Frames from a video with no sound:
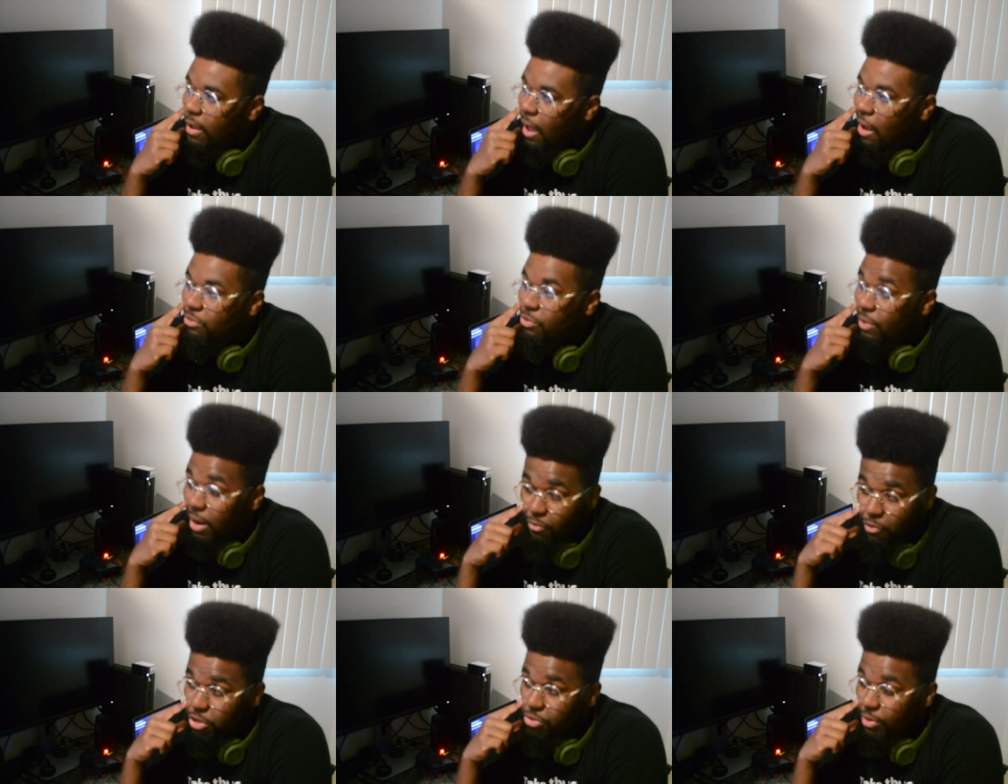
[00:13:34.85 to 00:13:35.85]
I don't know
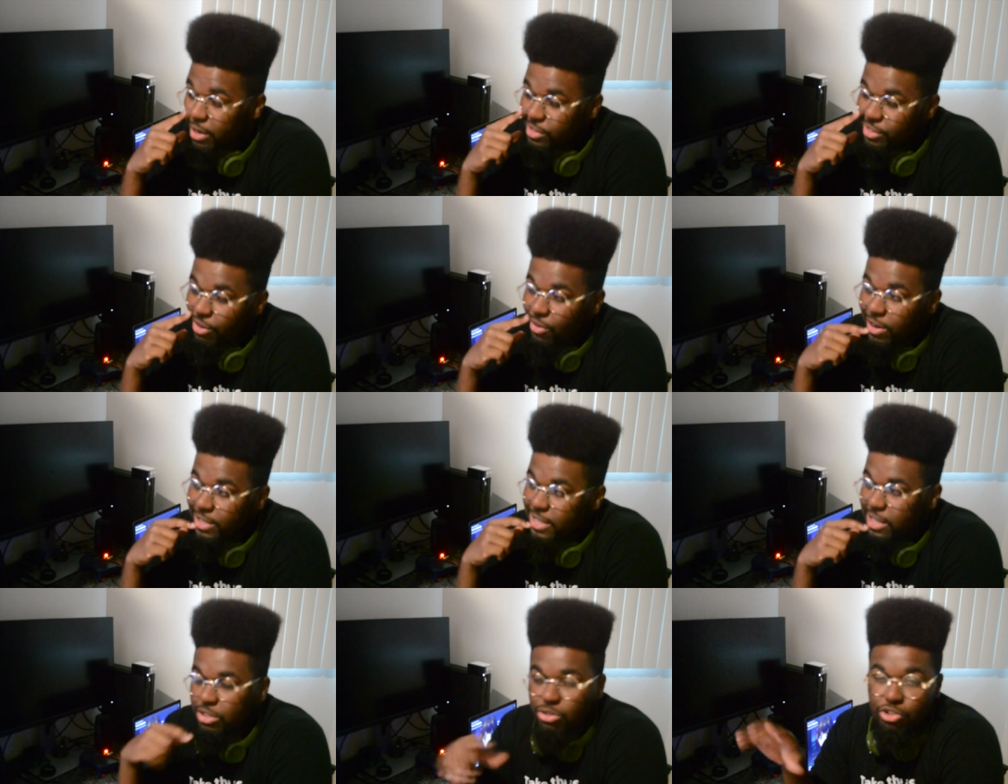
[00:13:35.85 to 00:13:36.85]
what direction they're going to
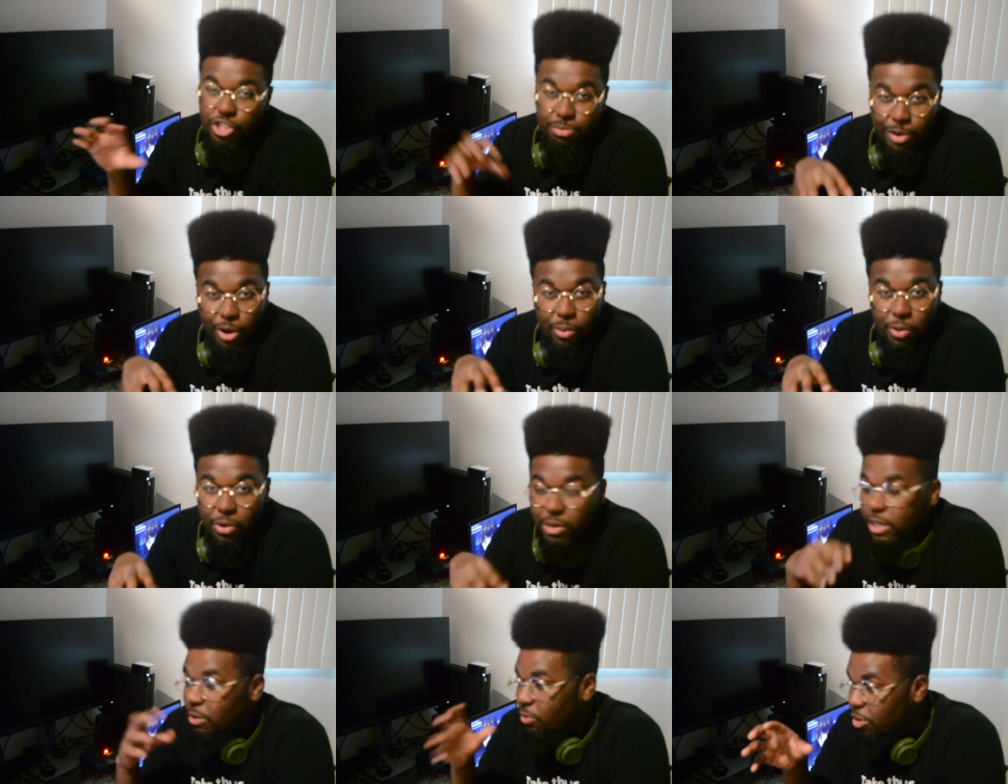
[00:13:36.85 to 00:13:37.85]
take this whole spirit world
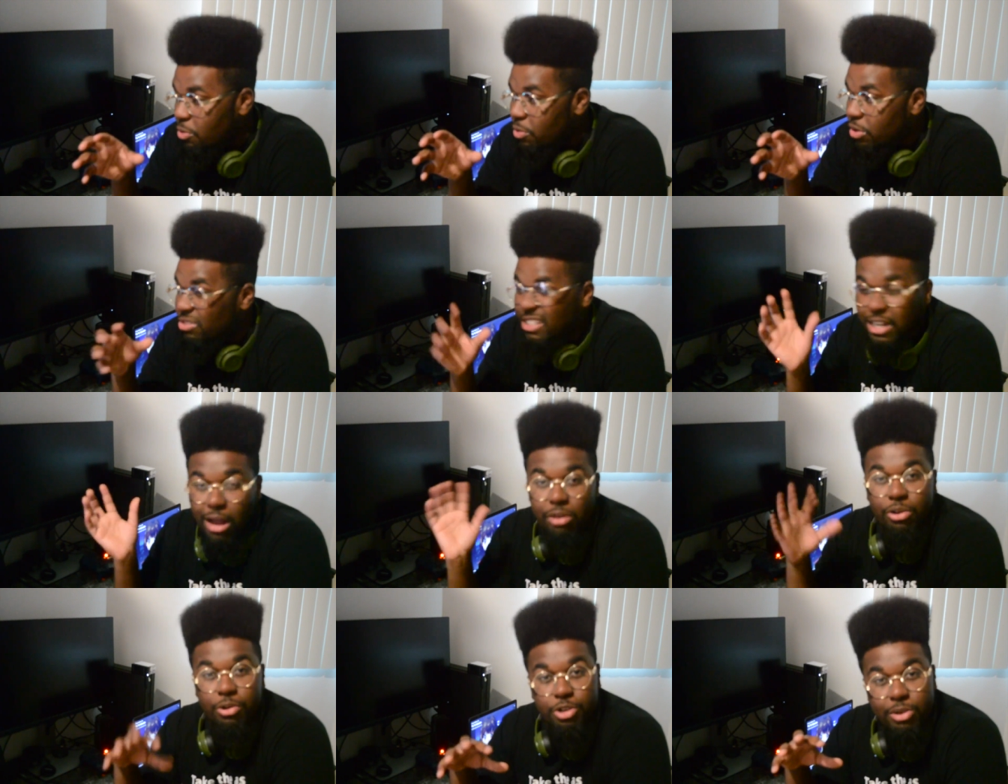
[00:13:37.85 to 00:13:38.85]
and the real world thing. I don't
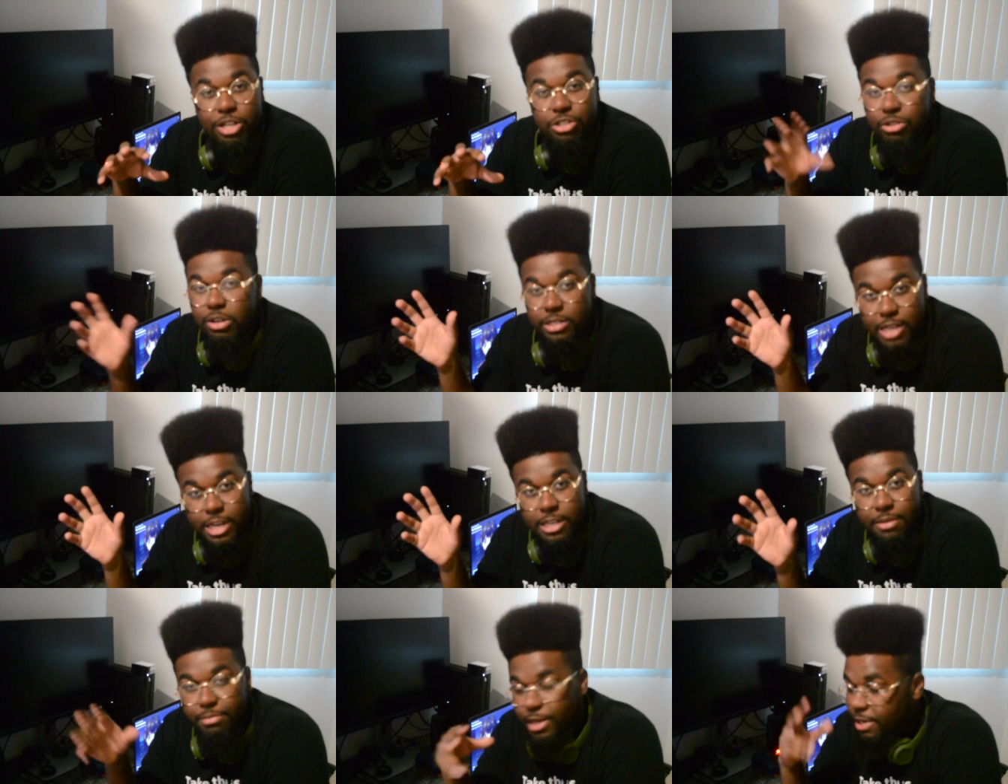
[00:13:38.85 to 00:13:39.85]
know what direction they're going to take
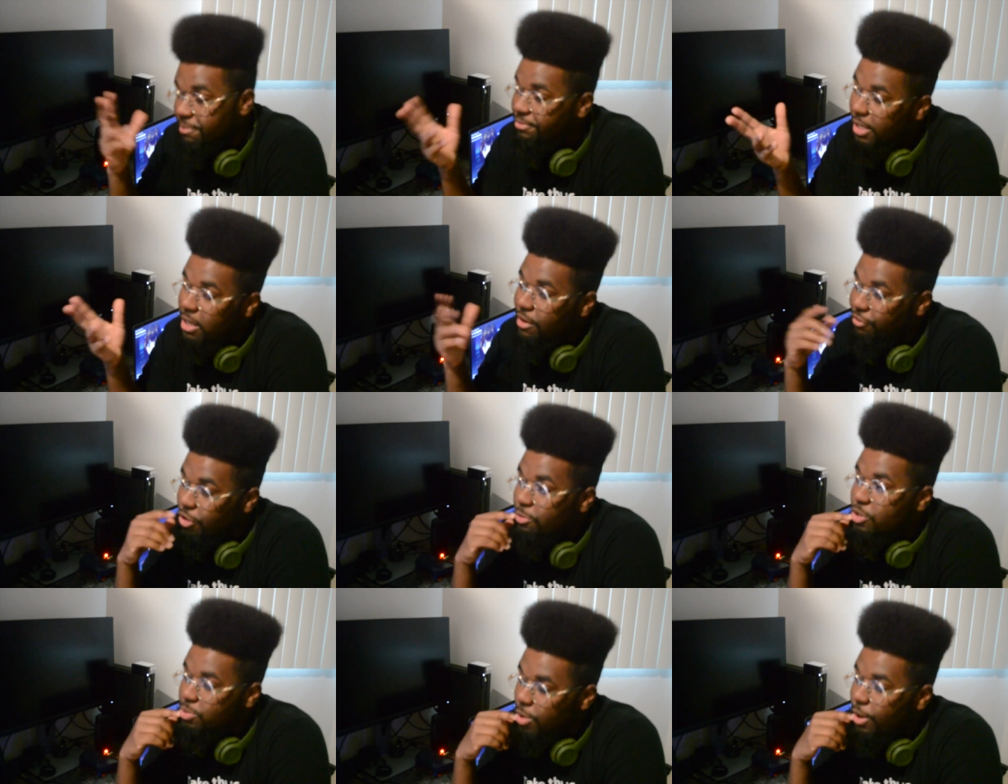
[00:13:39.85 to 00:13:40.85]
it, but for the
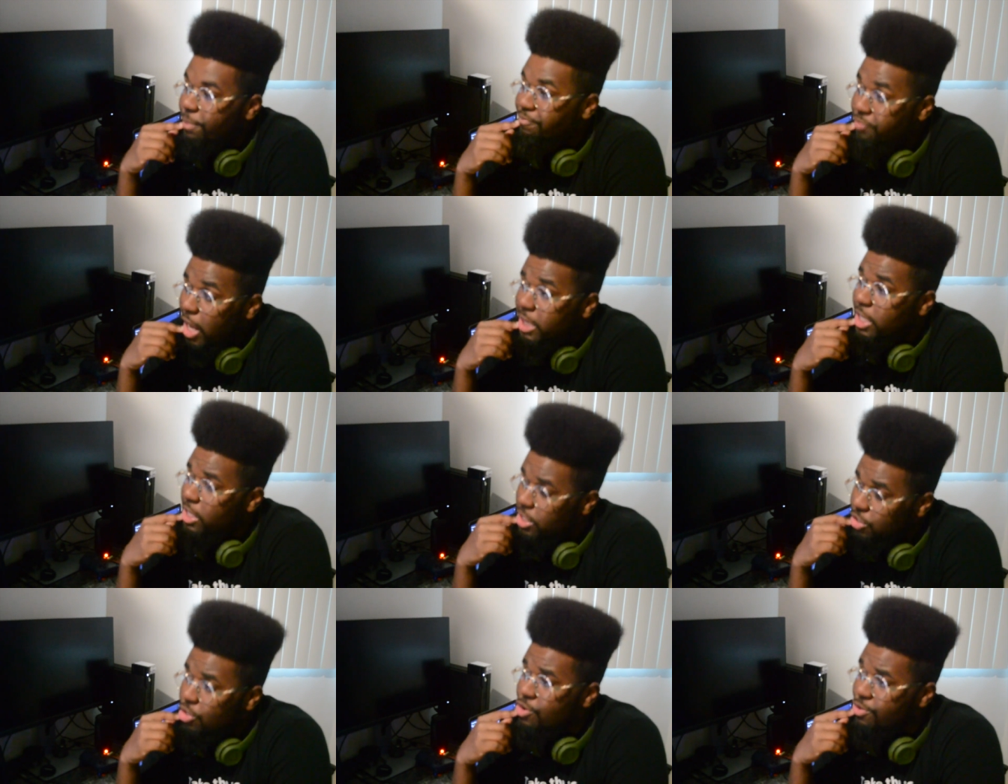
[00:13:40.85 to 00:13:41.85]
most part, I think
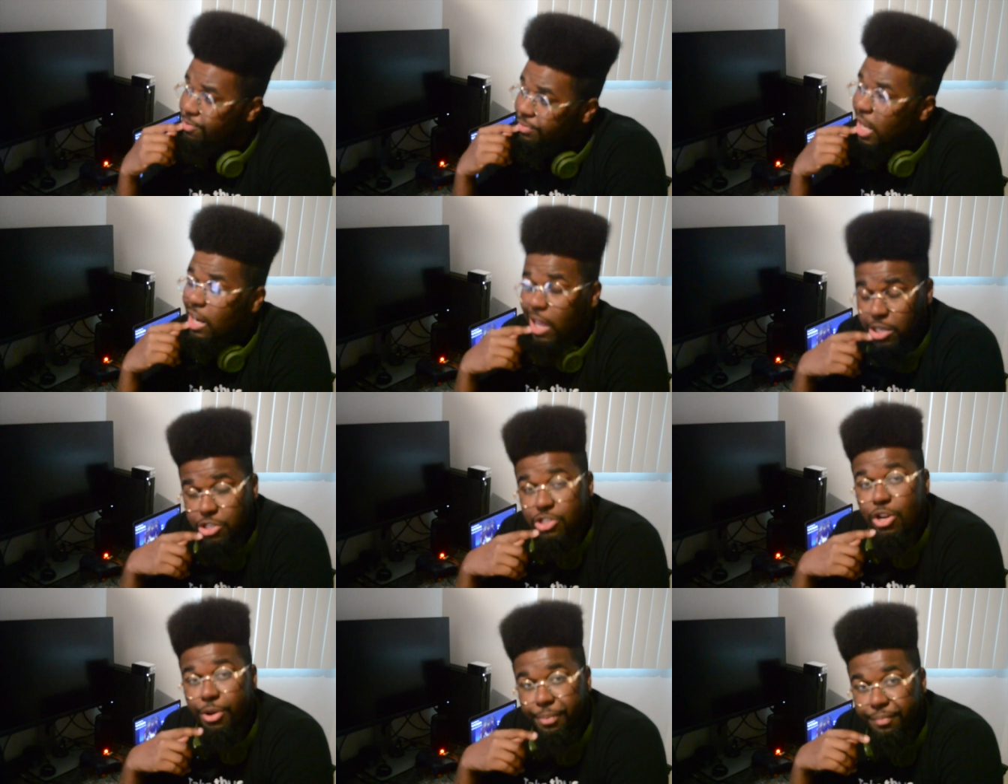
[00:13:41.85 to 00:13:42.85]
it's cool. I like the
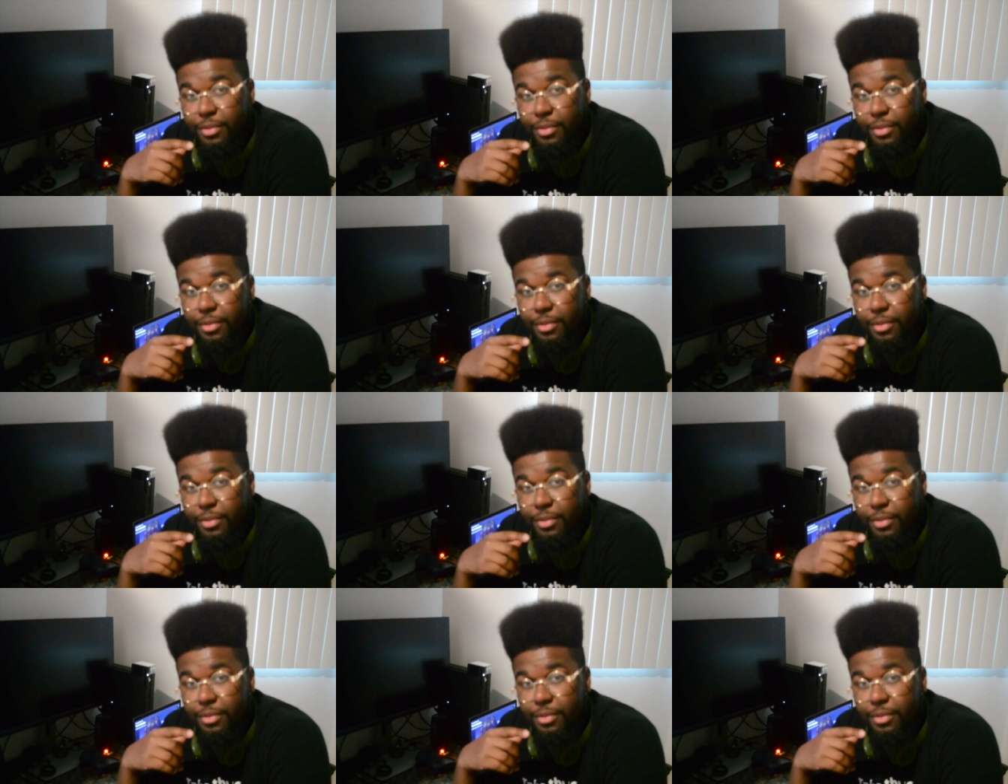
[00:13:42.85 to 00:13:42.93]
show.